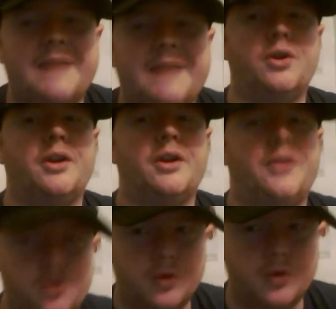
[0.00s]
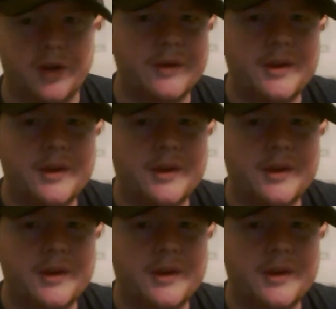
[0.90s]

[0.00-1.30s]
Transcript: I'm doing The Joker.